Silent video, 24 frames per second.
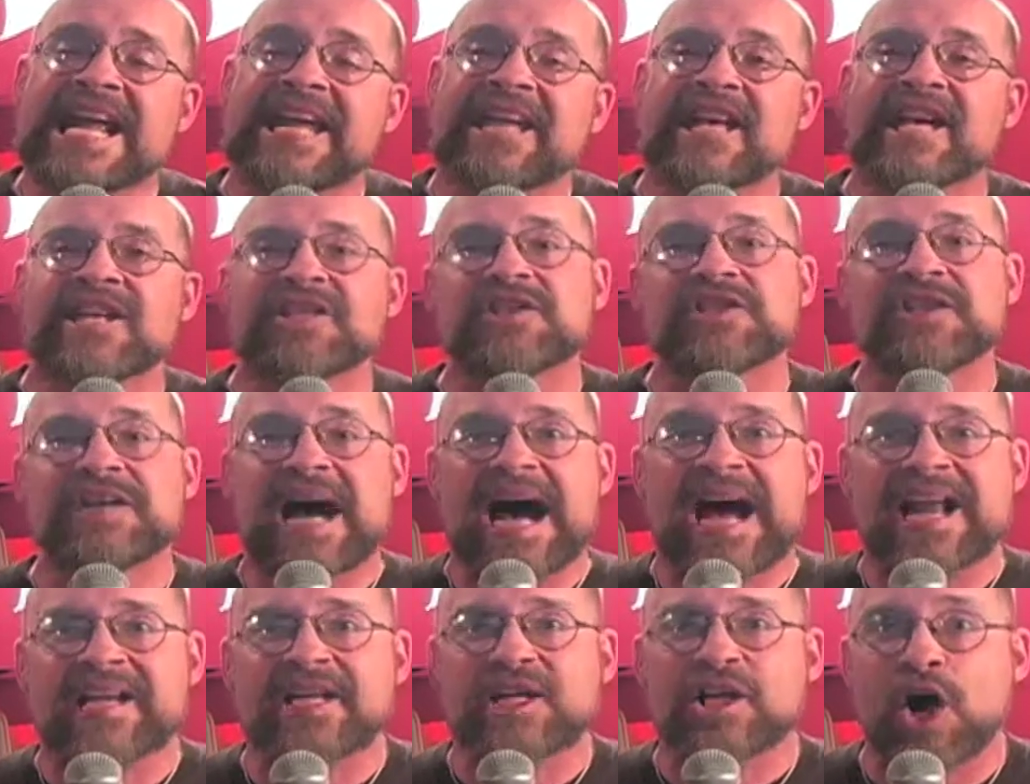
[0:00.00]
It is
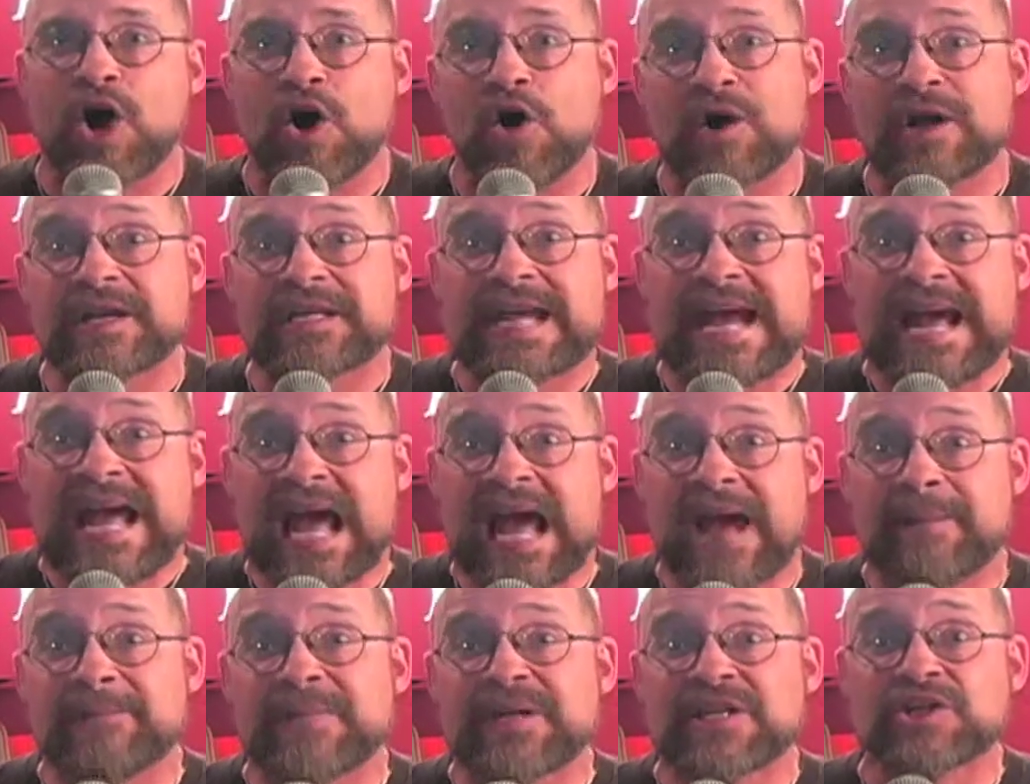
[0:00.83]
not going to
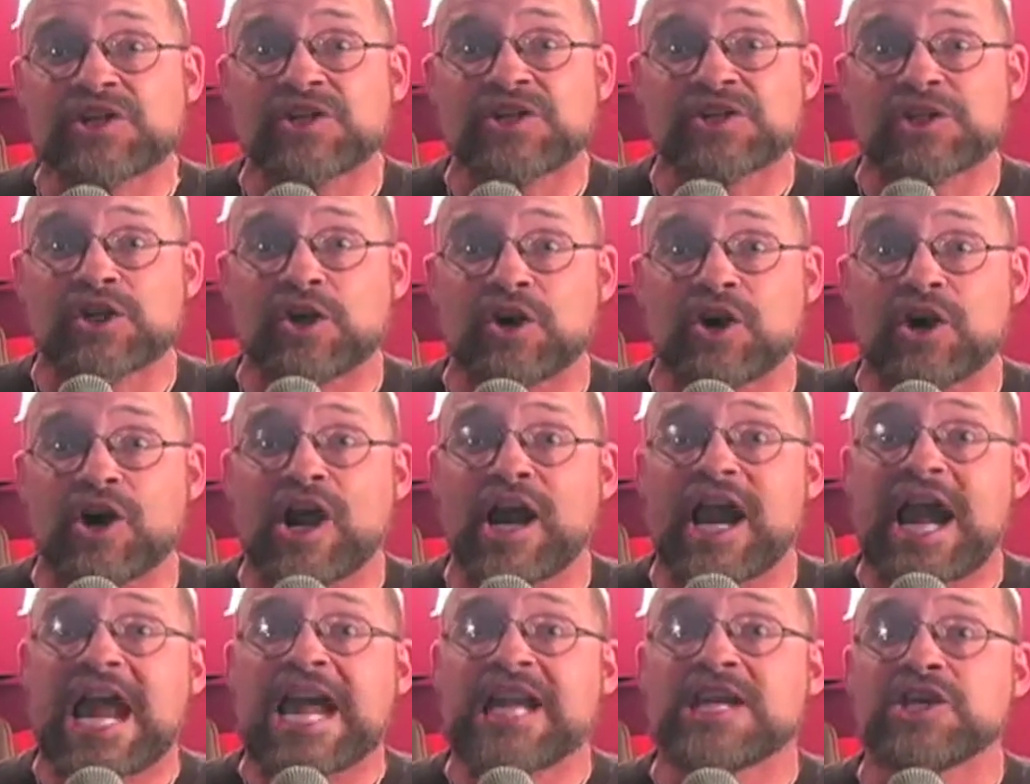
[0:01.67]
happen,
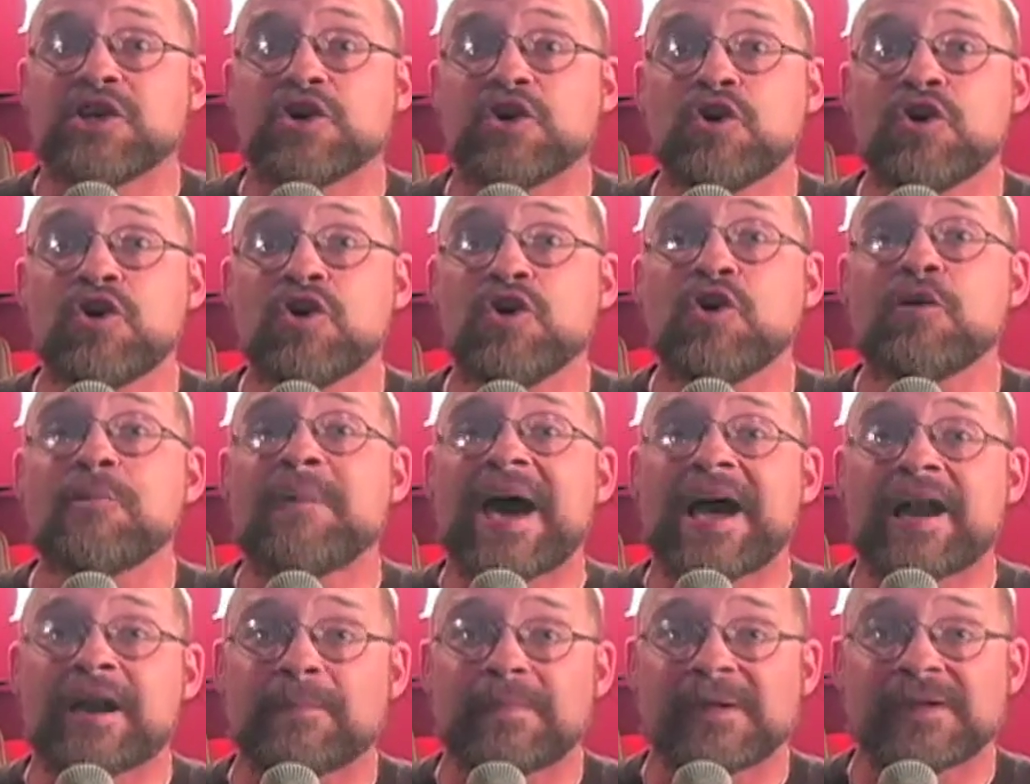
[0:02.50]
sir, and you
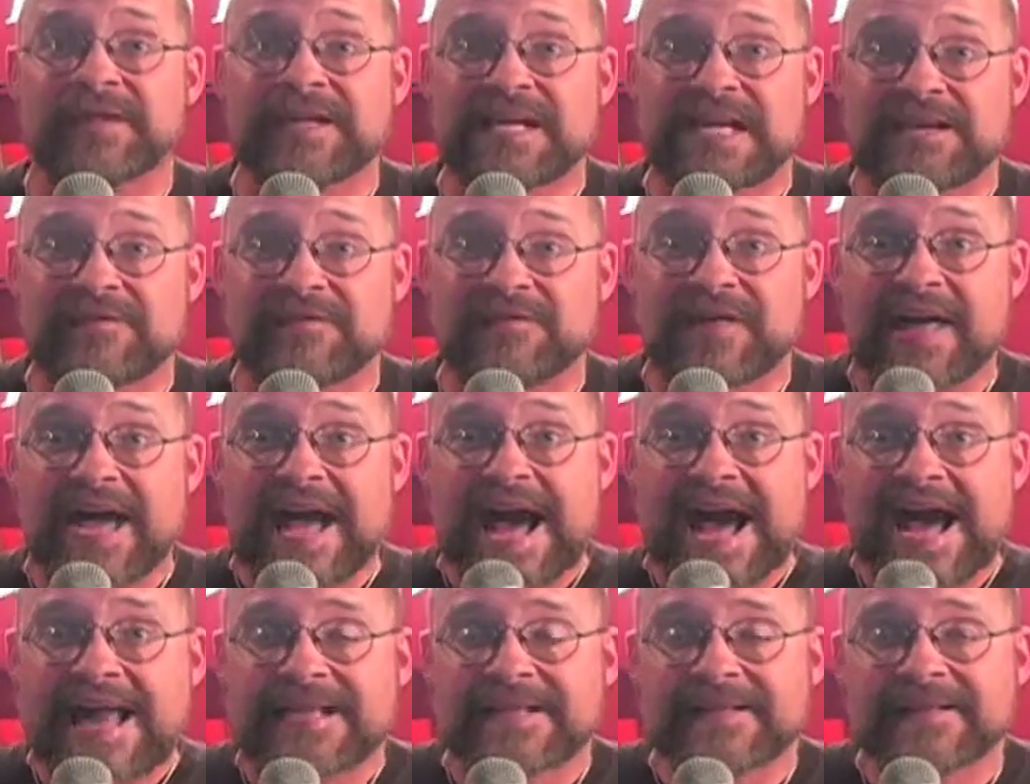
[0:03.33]
better believe
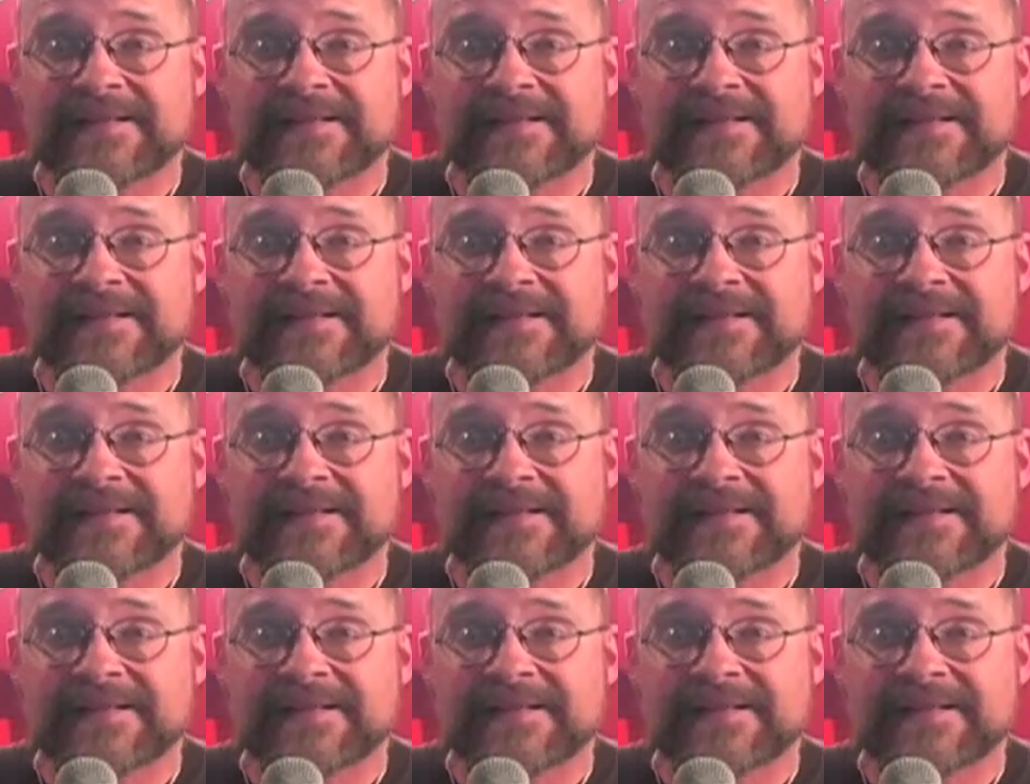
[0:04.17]
that.